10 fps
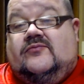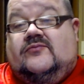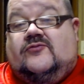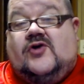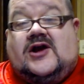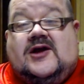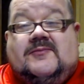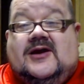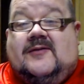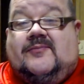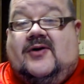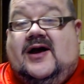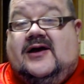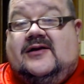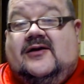cricket being
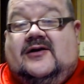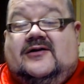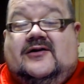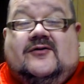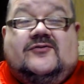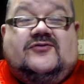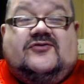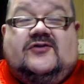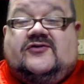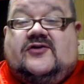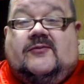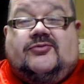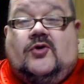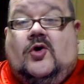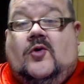played. You know, it's, it's some
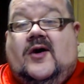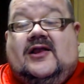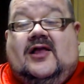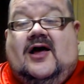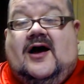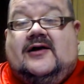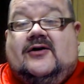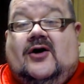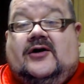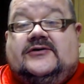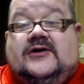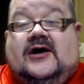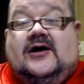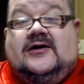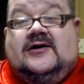throwaway line on
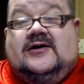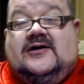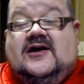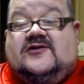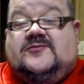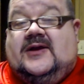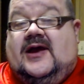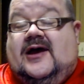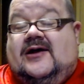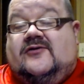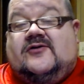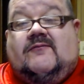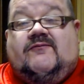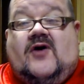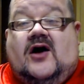uh, ESPN or some
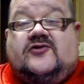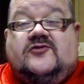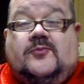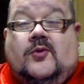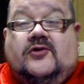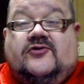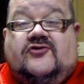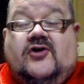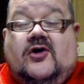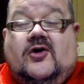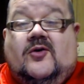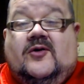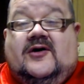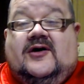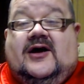Fox Sports show,
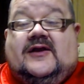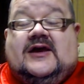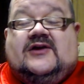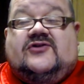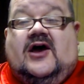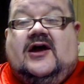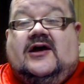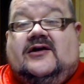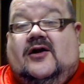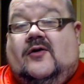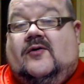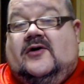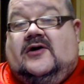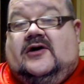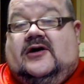and they say, you know,
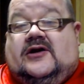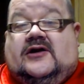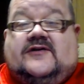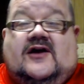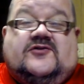in a test